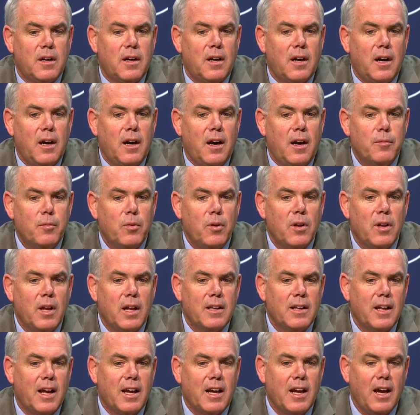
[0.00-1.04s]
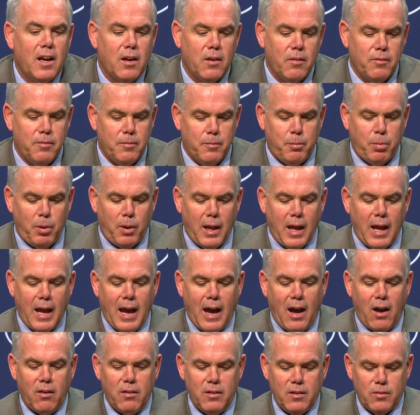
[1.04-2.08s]
I'm going to let that kind of play
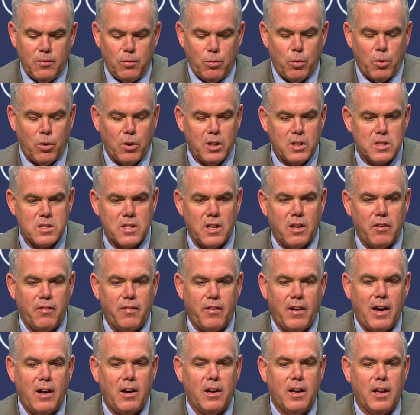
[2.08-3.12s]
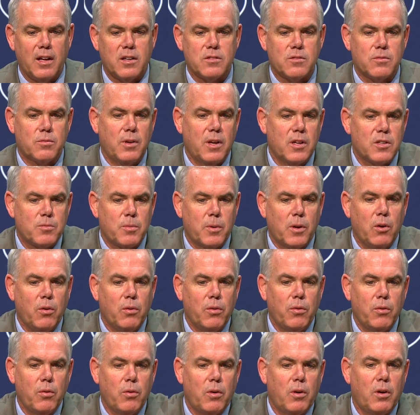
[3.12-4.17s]
out, work itself out as as we go
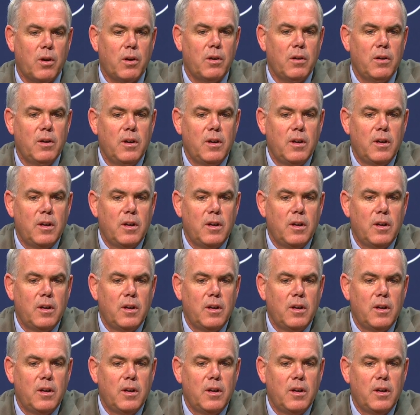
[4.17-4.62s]
through our